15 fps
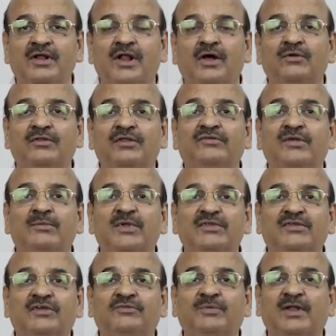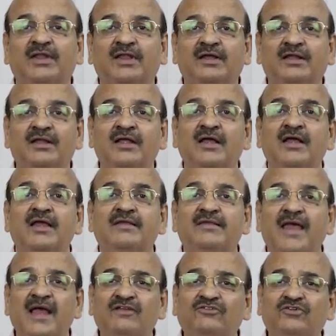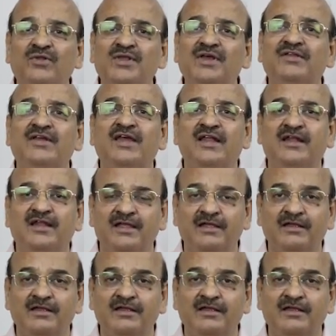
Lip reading: that how this amazing spectacle is actually a reality,